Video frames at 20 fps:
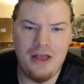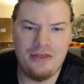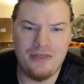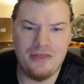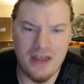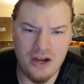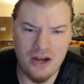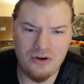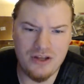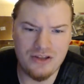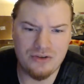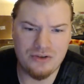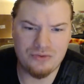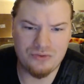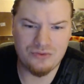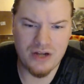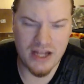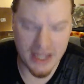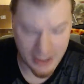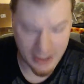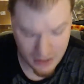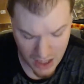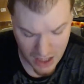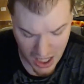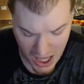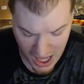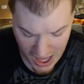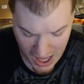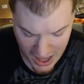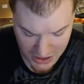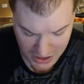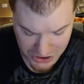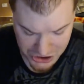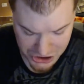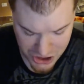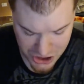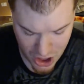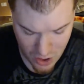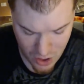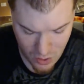They're in the ring, and
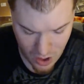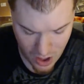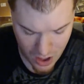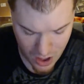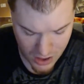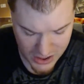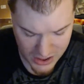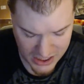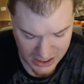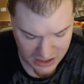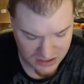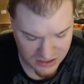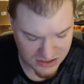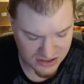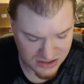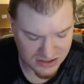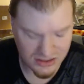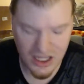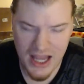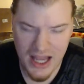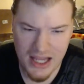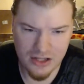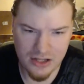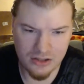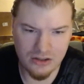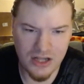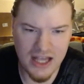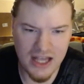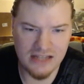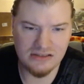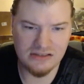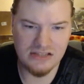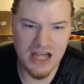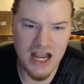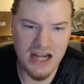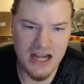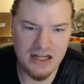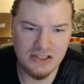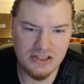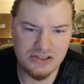so are Heath Slater and
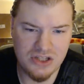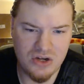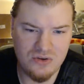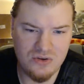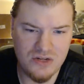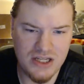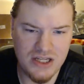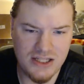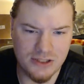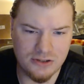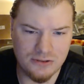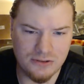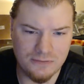Titus O'Neil.